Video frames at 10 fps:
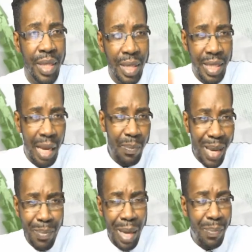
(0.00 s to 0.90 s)
Yap
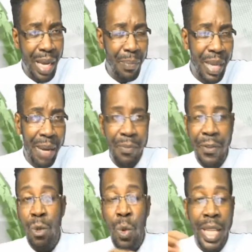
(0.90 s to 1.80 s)
for
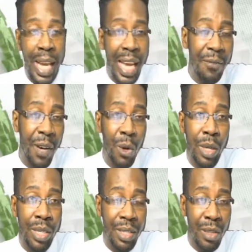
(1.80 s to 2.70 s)
2.5
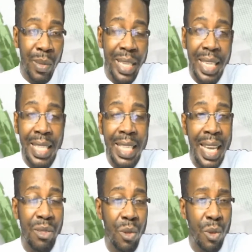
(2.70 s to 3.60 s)
hours. Nobody get to
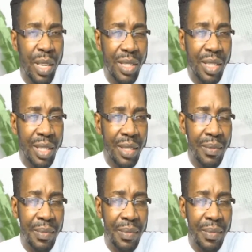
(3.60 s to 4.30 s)
ask no question.